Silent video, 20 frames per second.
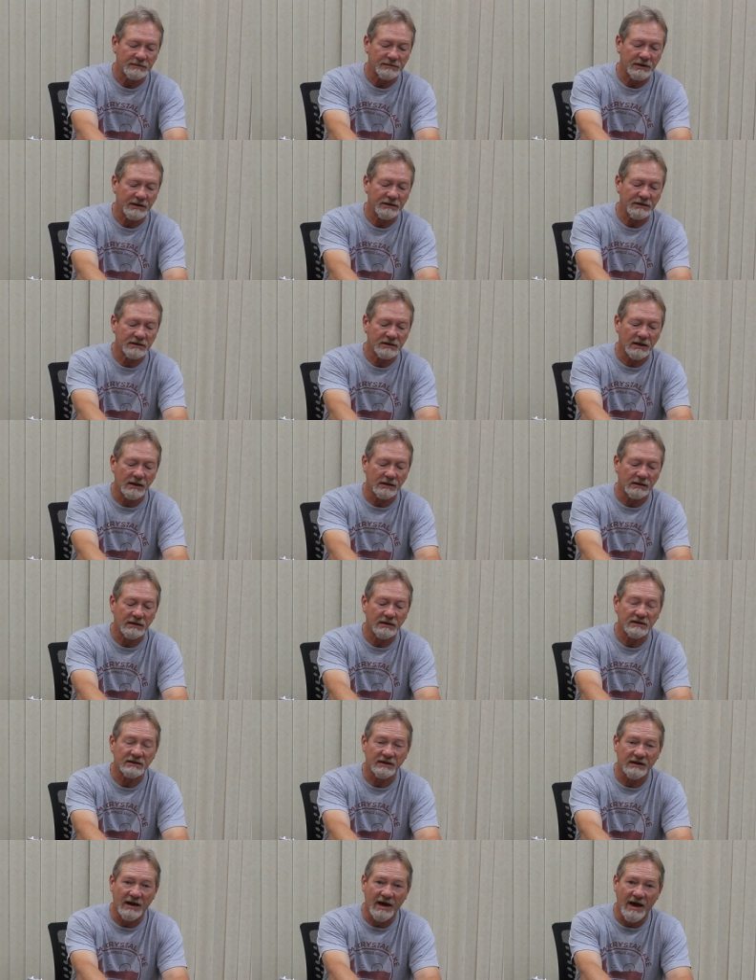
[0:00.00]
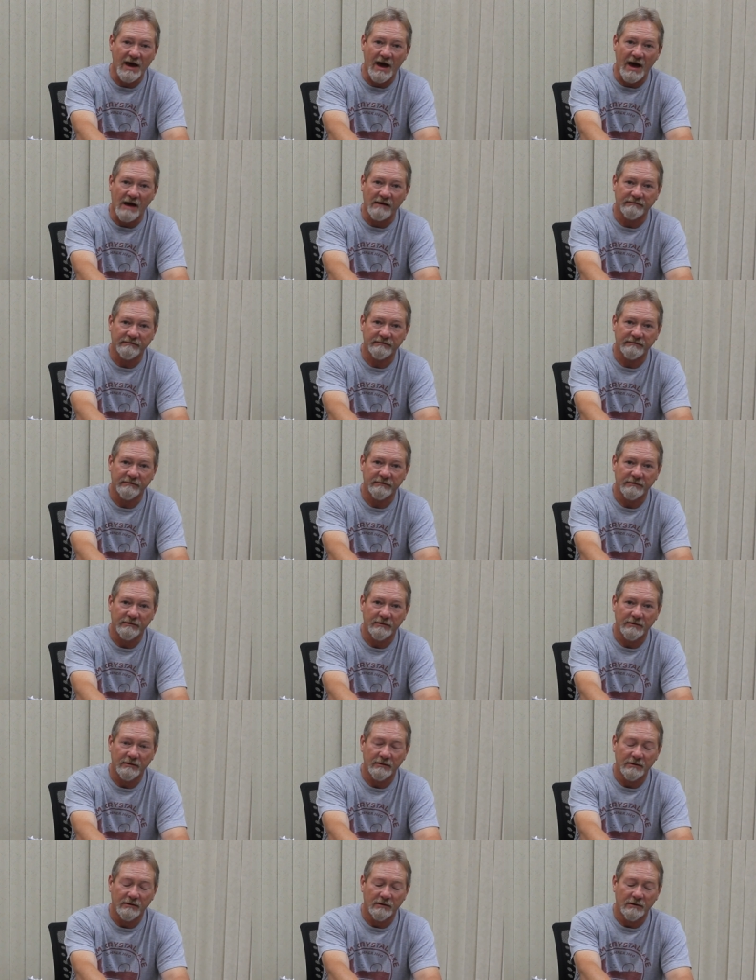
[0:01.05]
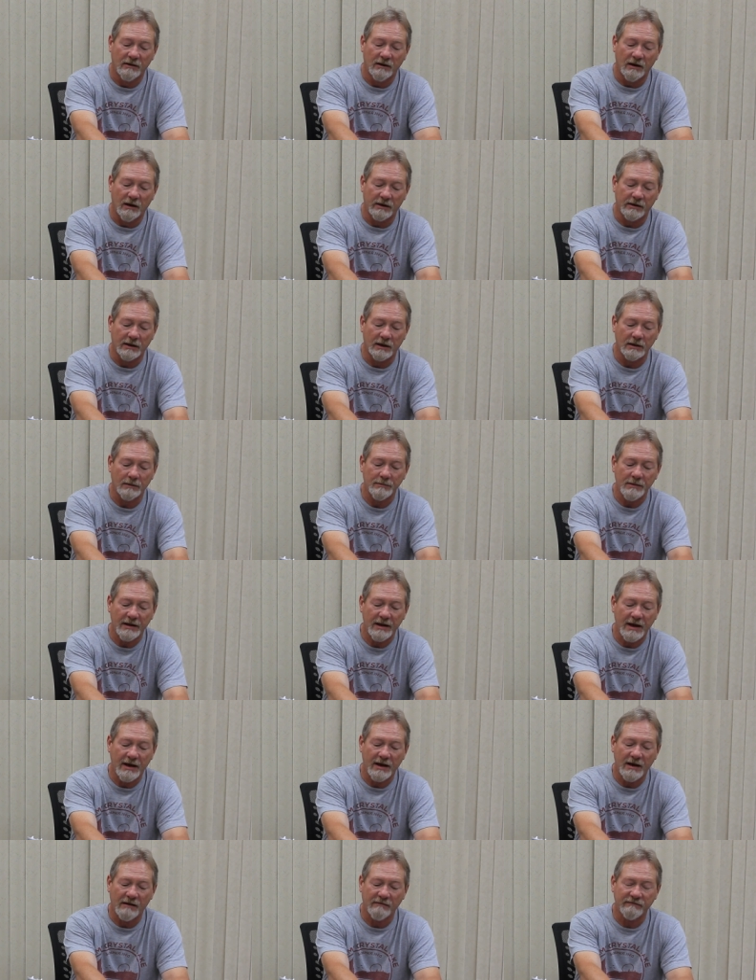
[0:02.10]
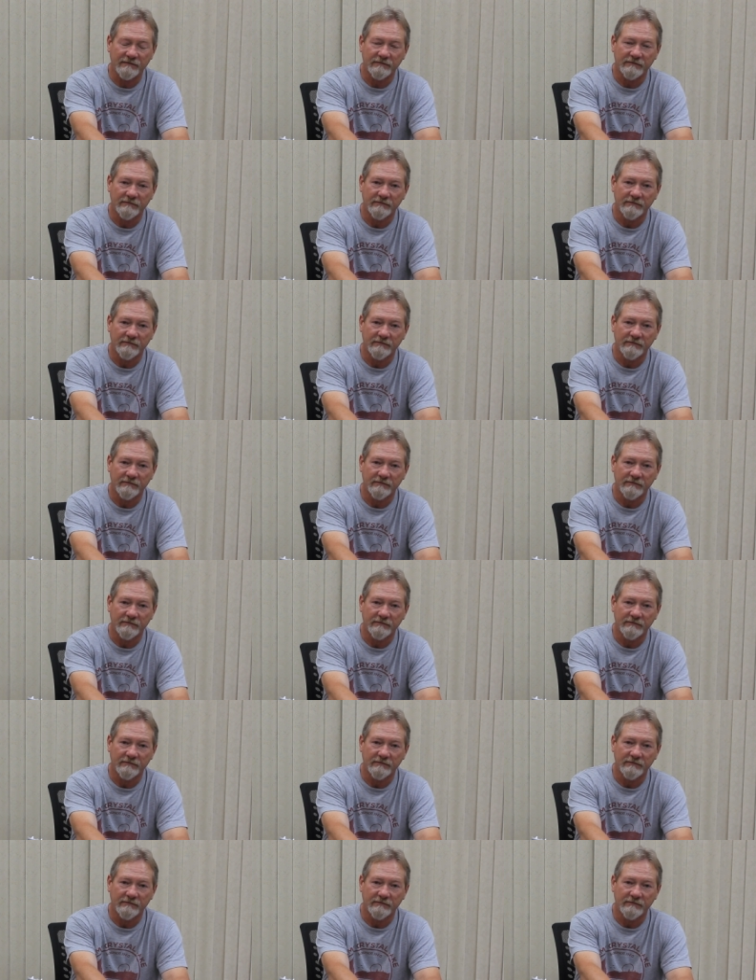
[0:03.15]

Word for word: I just cut these in half. I cut them in half